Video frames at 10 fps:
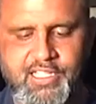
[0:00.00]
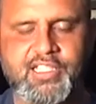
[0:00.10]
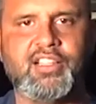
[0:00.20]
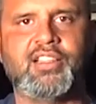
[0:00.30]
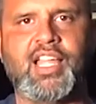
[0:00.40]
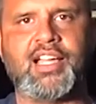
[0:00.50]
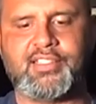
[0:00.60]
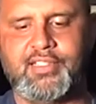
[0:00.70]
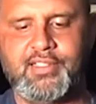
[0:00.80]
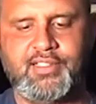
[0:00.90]
it's
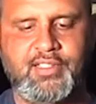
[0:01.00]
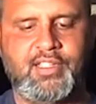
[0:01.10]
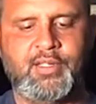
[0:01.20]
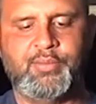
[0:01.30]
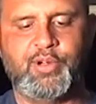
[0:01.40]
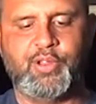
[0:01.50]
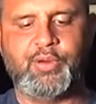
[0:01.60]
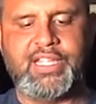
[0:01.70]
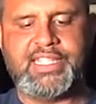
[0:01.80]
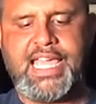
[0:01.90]
locked. Pull the
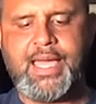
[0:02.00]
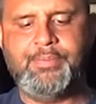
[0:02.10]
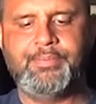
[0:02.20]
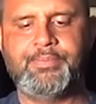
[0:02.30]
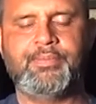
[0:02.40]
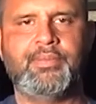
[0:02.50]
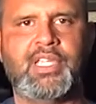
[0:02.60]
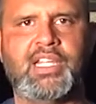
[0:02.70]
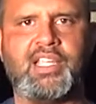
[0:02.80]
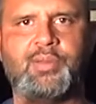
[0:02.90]
red tab
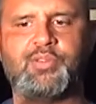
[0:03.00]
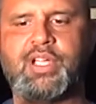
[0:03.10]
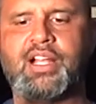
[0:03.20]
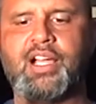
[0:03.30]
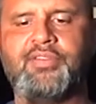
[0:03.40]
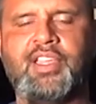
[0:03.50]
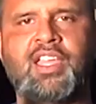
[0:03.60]
and it comes right off.